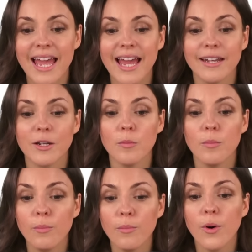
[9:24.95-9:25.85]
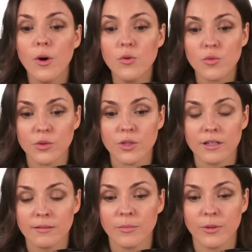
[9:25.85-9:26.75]
and in
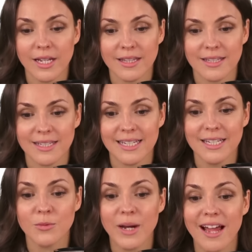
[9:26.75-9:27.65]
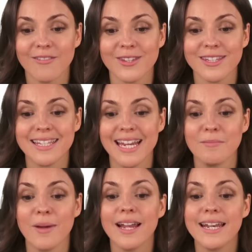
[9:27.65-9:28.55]
both parentheses we have the
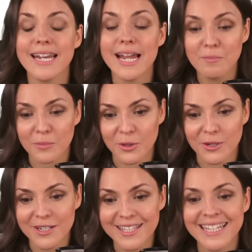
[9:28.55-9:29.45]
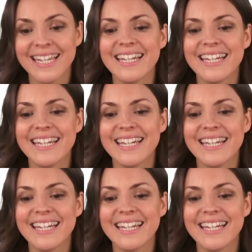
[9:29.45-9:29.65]
same numbers,